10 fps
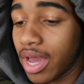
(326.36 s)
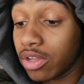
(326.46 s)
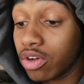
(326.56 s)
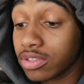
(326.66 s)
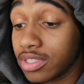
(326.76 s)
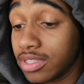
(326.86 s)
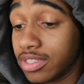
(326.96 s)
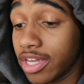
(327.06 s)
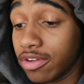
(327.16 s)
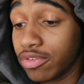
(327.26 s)
how long did it
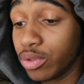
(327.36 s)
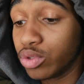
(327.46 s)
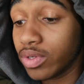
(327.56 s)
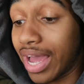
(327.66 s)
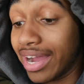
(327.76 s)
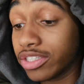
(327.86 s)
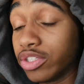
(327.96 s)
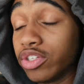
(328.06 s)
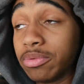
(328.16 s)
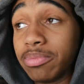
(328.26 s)
take for you to actually
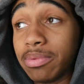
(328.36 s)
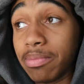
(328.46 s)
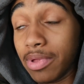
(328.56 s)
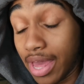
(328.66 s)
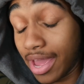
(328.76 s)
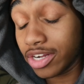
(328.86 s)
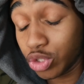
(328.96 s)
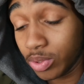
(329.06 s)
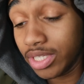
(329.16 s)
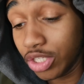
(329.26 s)
look,
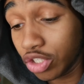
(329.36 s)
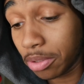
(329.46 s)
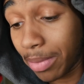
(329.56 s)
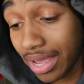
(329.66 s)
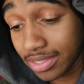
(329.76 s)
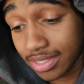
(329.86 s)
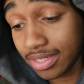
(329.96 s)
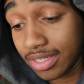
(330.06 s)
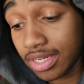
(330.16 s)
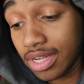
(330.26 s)
actually look
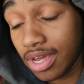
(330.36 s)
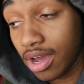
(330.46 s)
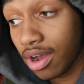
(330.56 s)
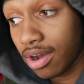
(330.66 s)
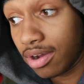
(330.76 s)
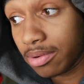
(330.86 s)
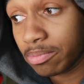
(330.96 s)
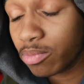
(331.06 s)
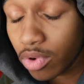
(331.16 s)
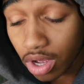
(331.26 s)
masculine
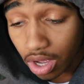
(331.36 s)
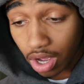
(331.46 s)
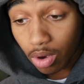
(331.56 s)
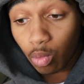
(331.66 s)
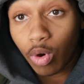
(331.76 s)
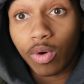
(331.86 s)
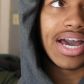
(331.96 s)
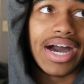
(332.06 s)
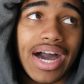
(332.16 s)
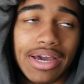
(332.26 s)
um well
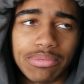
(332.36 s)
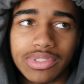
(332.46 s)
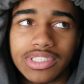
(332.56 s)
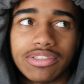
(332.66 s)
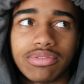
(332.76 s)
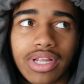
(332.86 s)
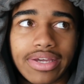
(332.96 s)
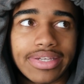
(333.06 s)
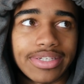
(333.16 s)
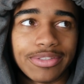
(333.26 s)
i believe
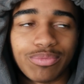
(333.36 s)
like